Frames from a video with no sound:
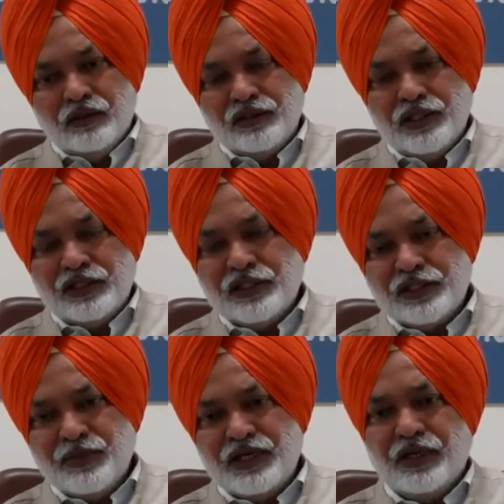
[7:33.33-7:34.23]
Justice
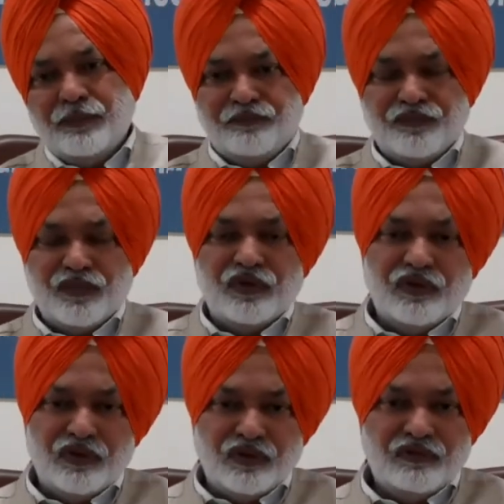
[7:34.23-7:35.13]
Midha
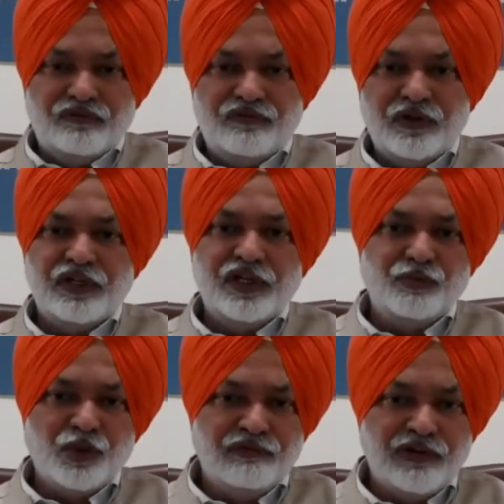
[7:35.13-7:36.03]
further
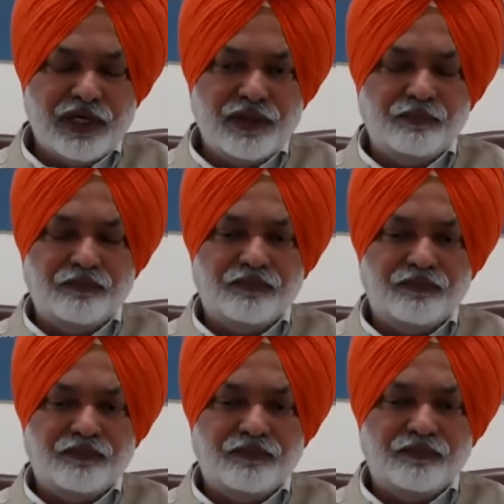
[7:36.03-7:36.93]
improved it
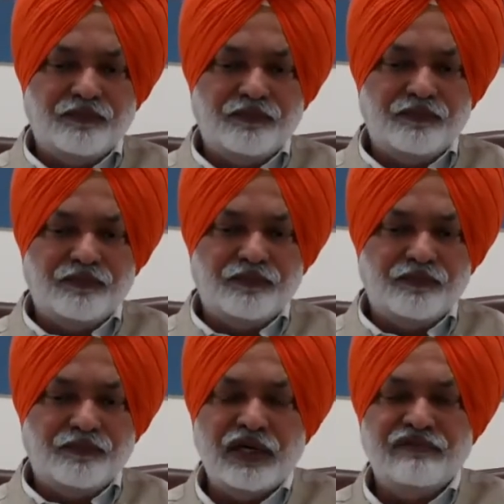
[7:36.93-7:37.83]

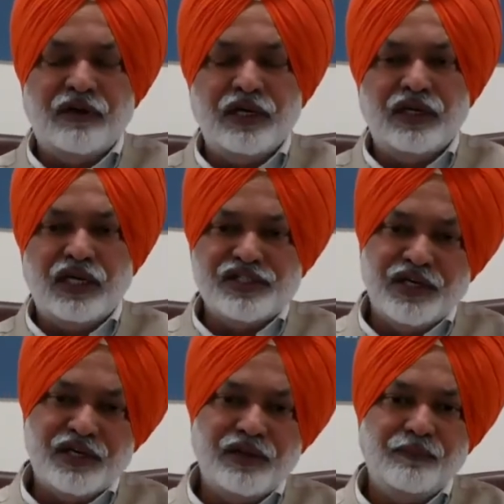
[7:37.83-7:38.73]
and finalized
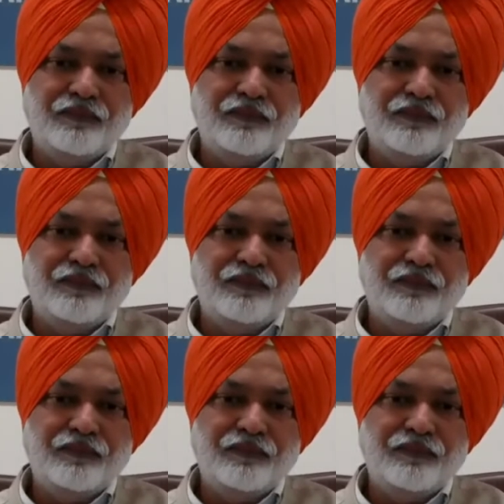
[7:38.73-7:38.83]
it,